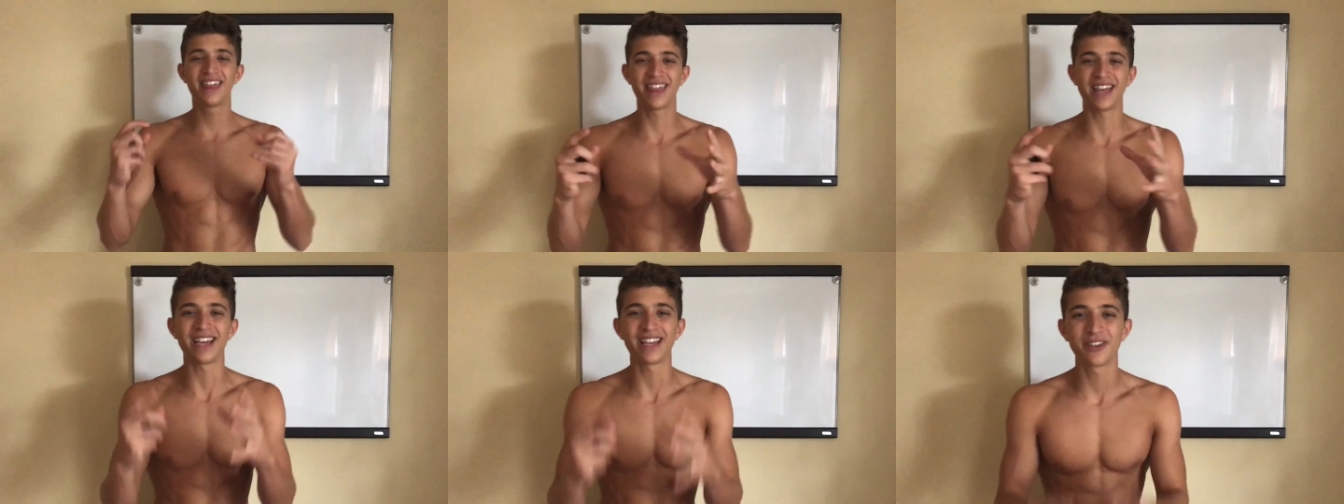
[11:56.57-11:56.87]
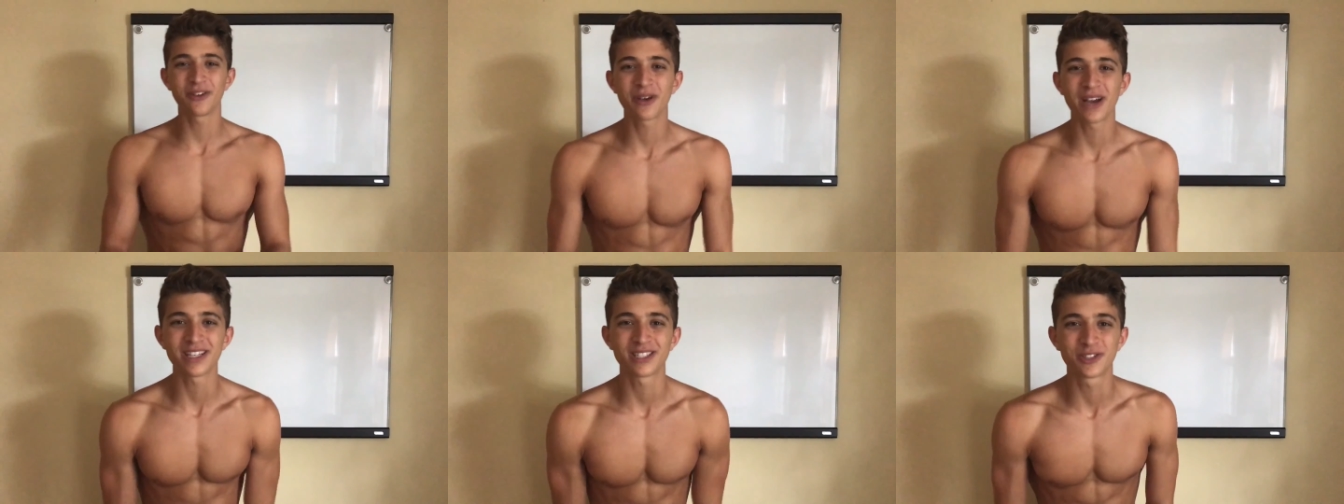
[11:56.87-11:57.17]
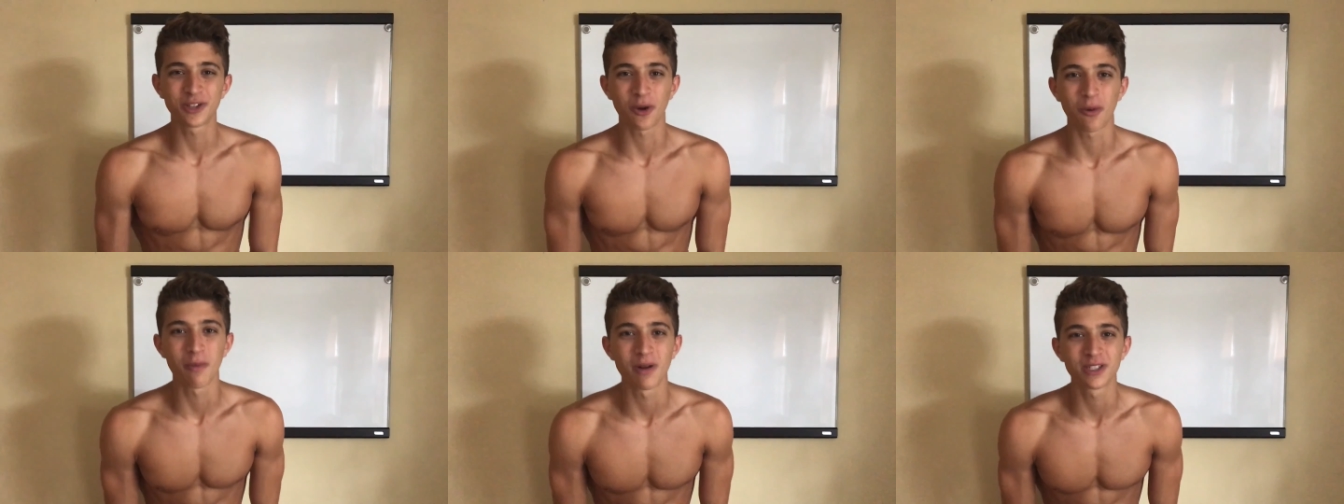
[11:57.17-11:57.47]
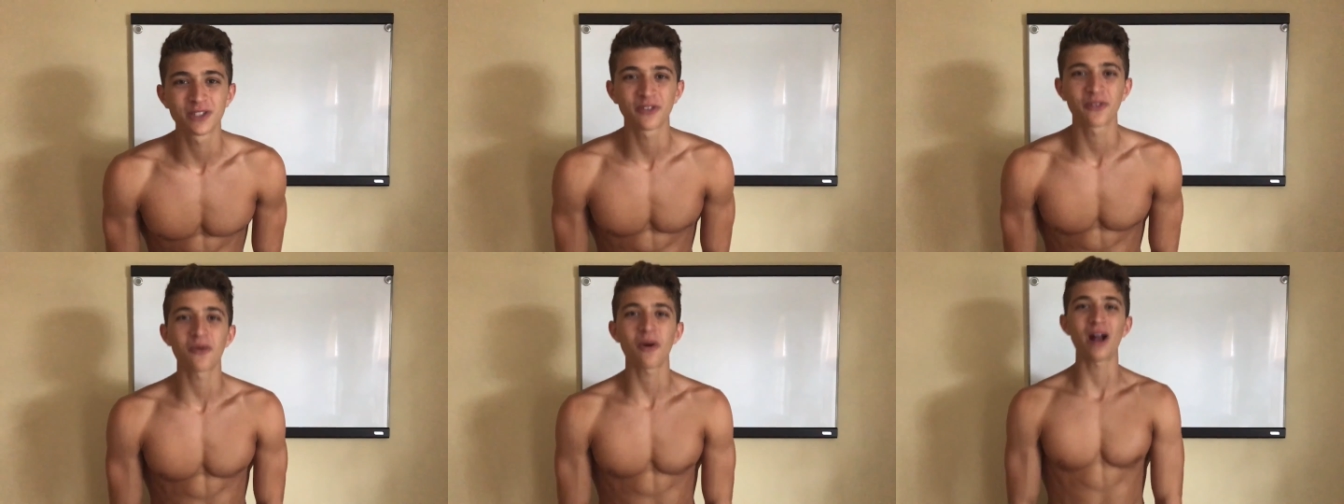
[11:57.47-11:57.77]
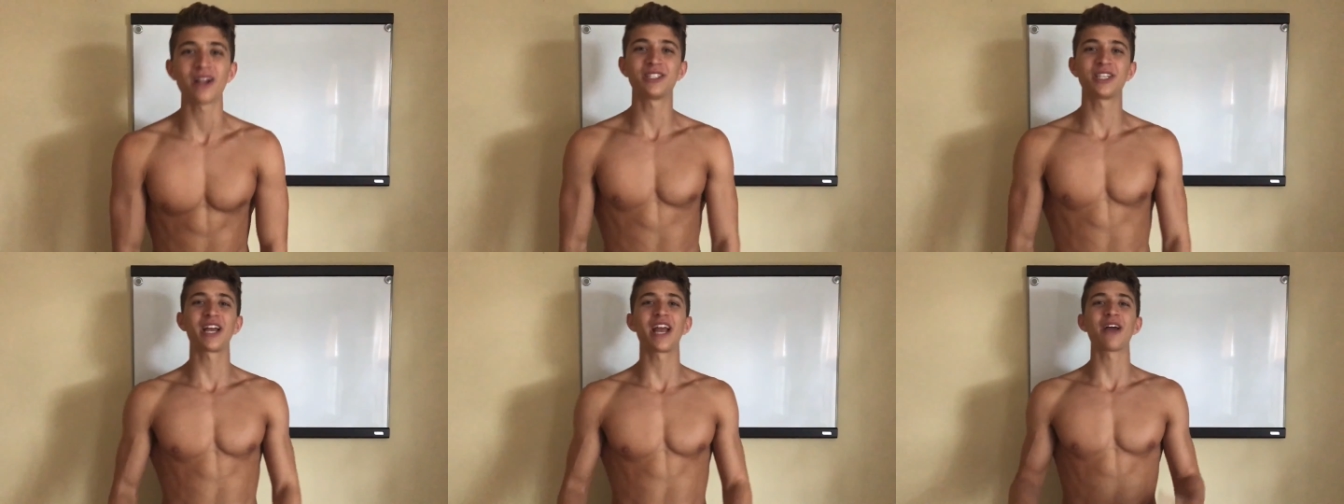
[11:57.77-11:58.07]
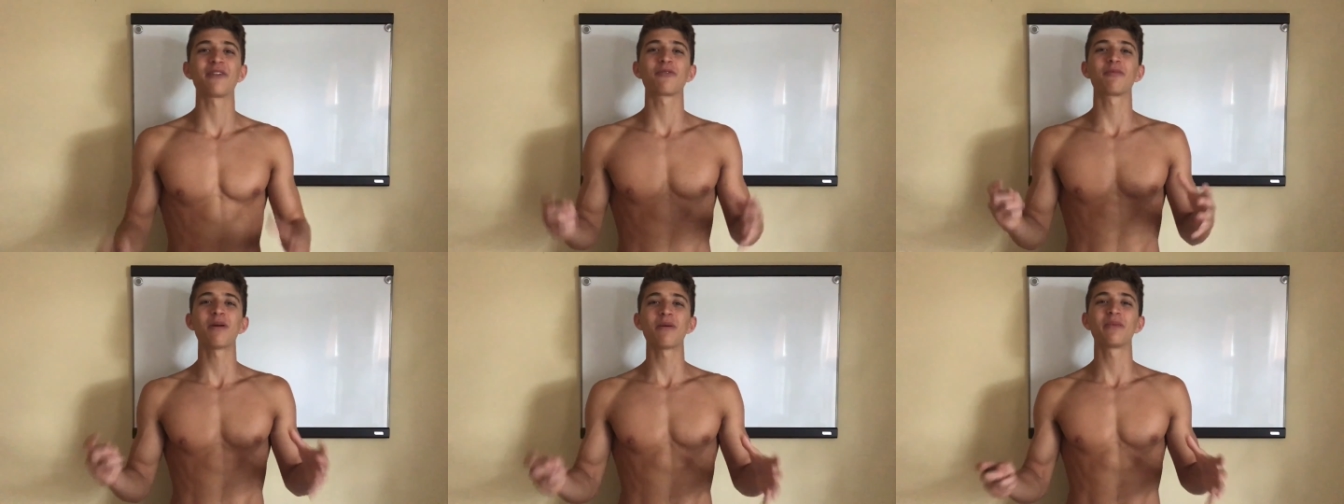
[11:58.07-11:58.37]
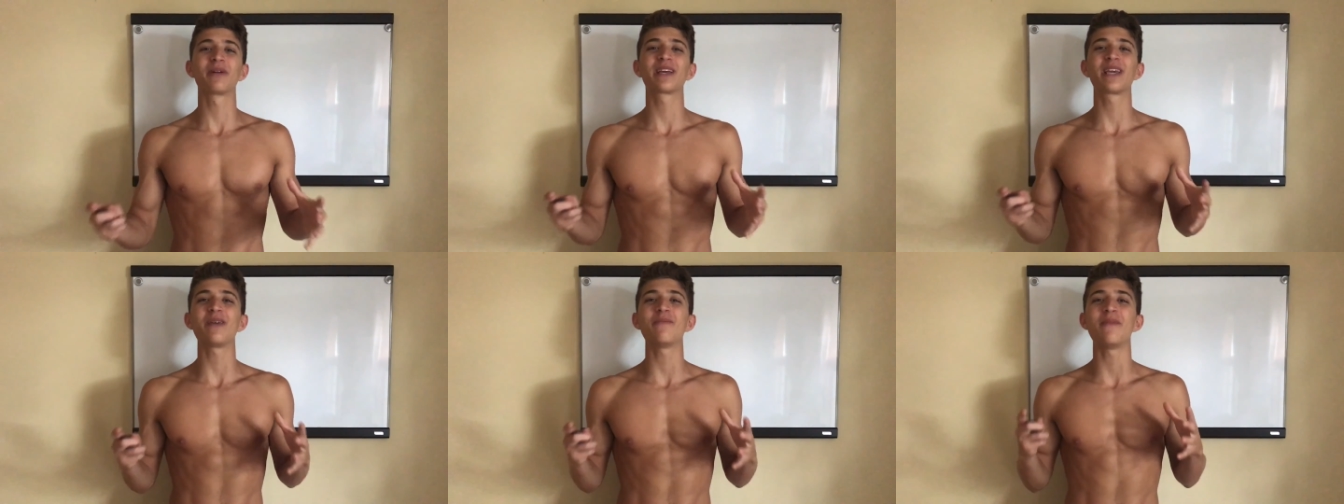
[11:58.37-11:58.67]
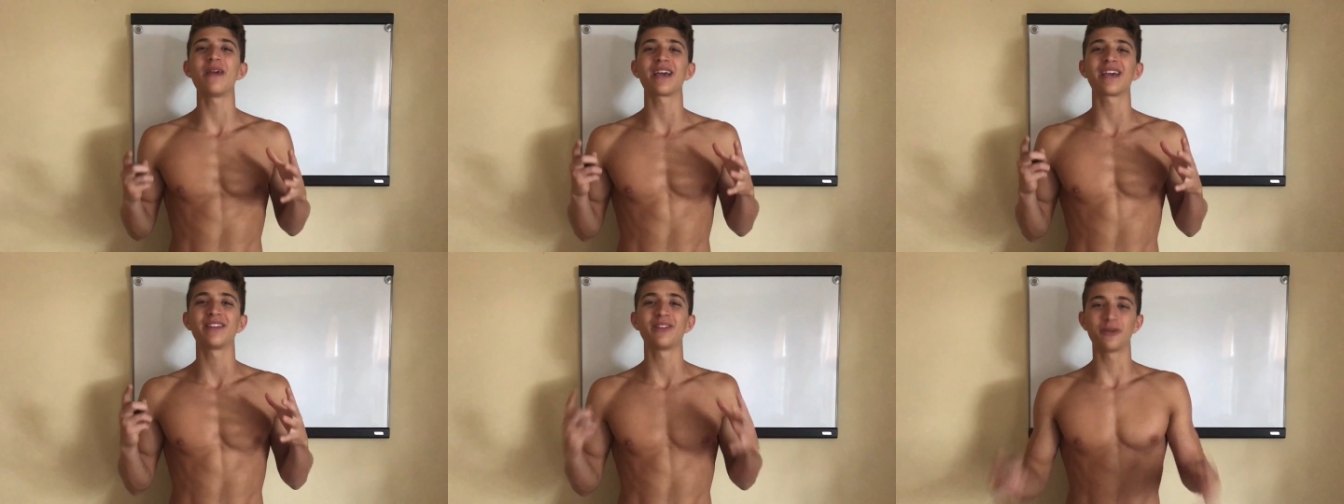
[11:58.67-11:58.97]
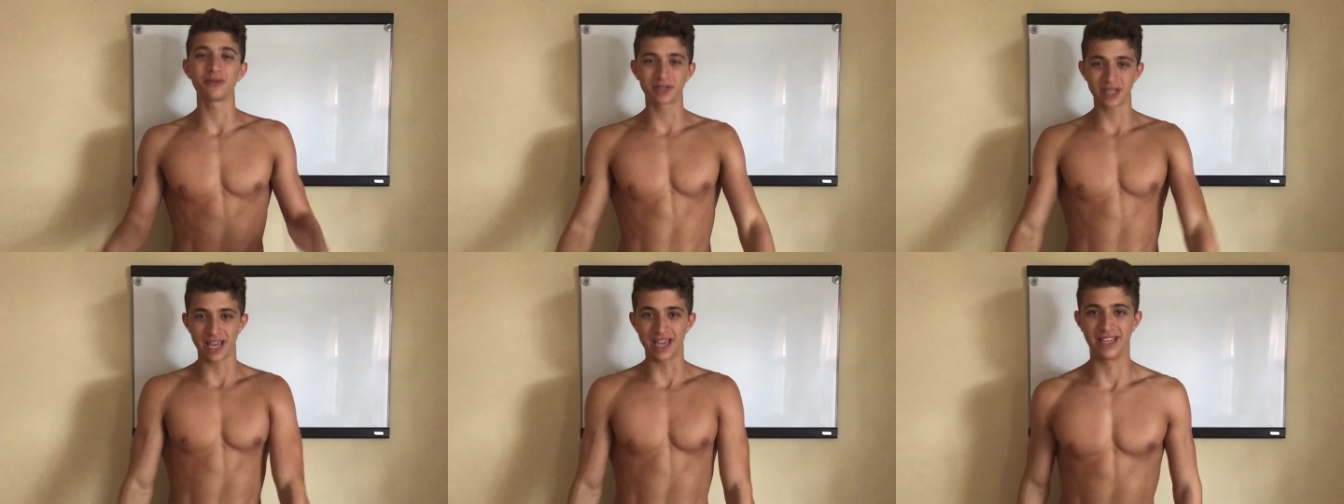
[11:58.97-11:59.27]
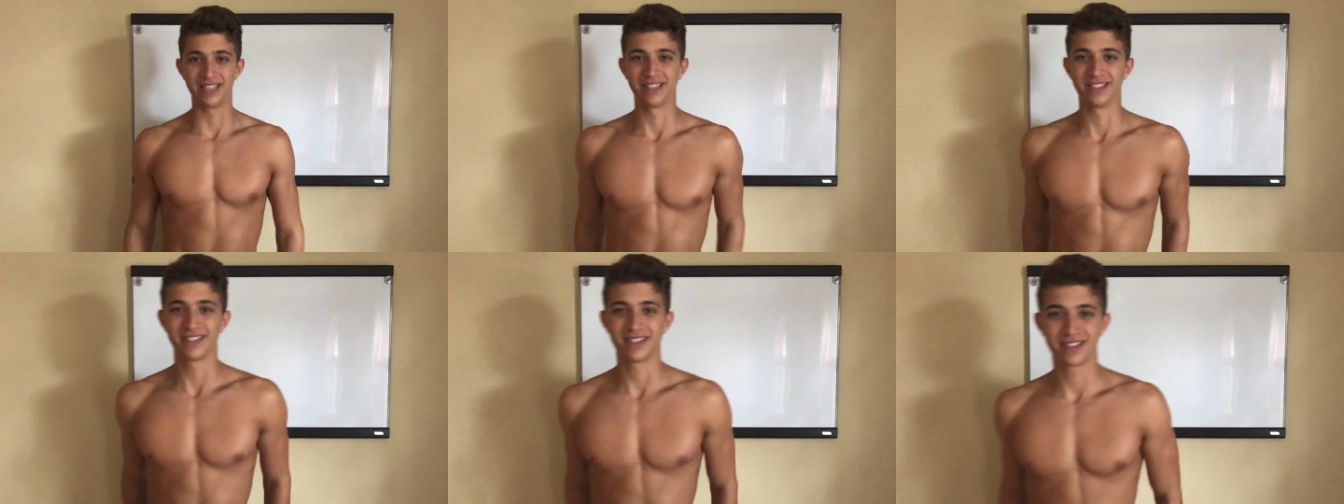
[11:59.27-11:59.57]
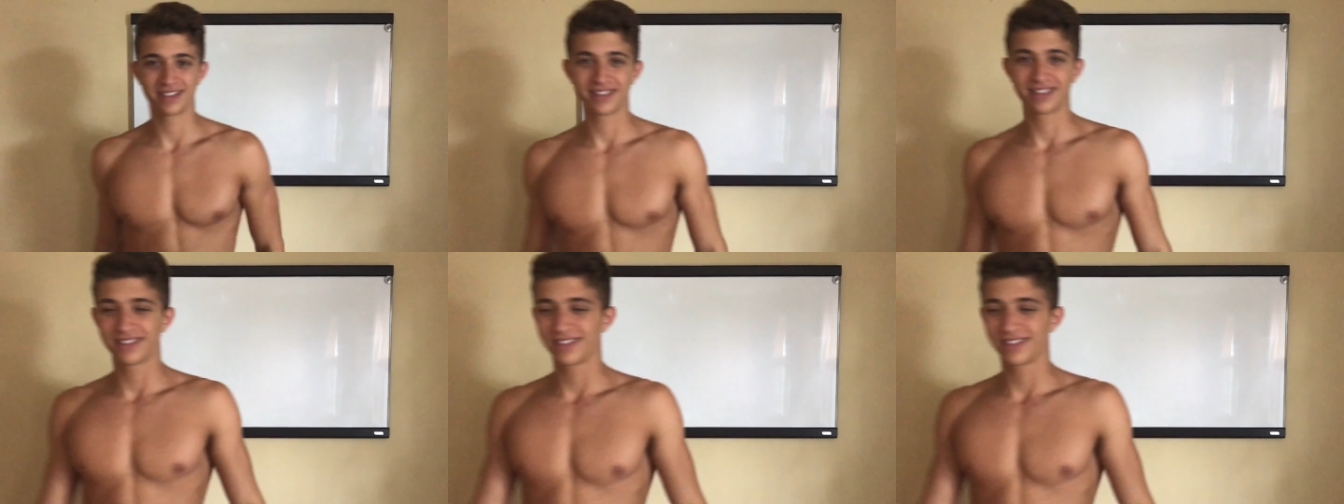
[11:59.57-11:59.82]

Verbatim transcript: Thank you guys so much for watching, and remember to keep making those gains.